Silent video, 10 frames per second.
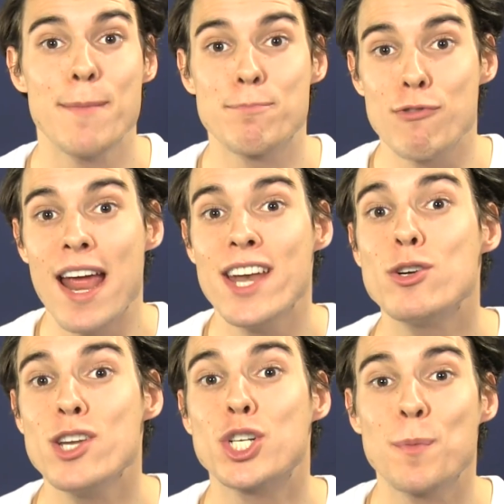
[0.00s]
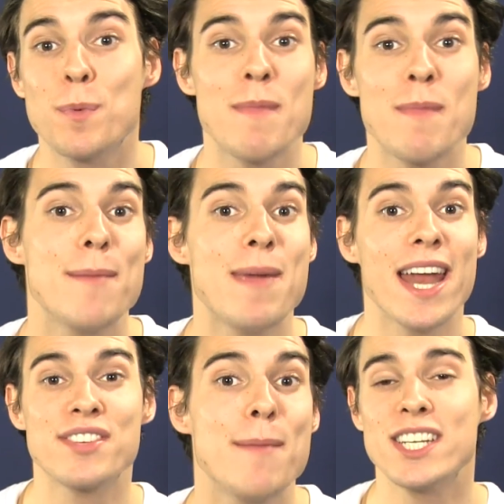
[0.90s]
a brand new Superman
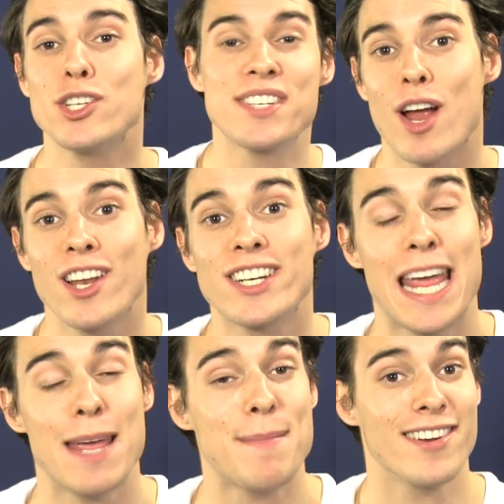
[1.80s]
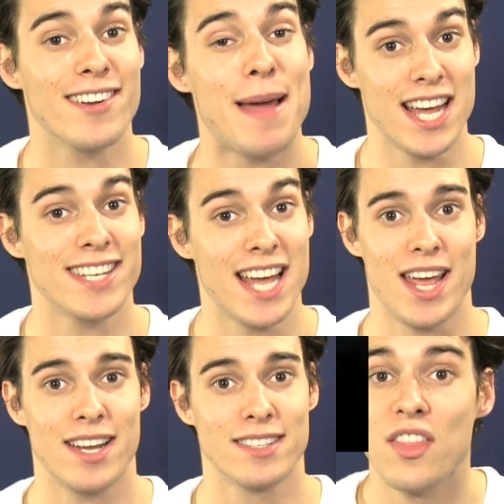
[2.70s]
Man of Steel trailer came out yesterday.